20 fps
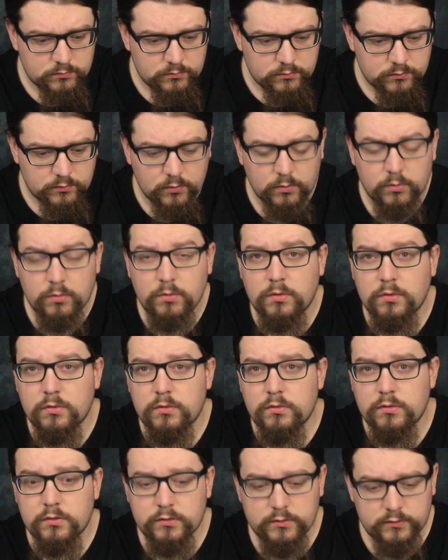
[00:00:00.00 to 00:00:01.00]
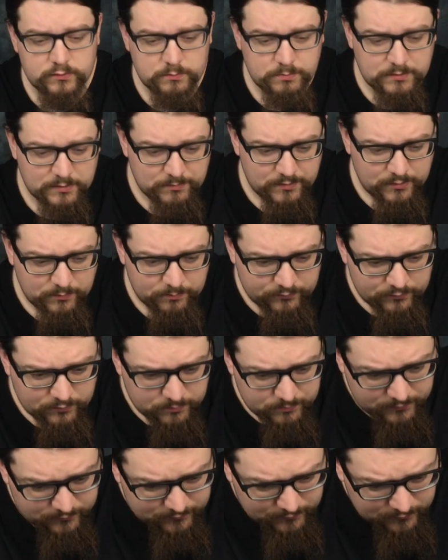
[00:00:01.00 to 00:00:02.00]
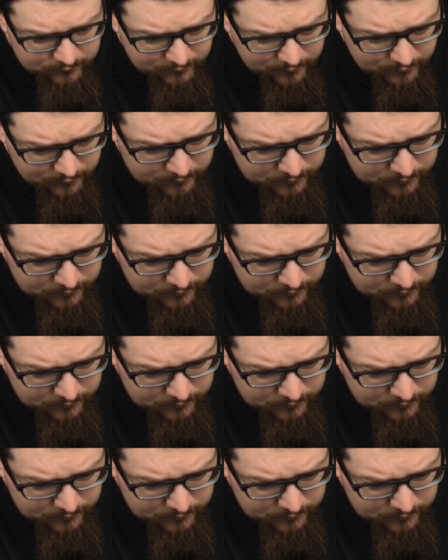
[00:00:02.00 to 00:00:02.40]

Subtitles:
cool, could you pick me up some? He said, yeah.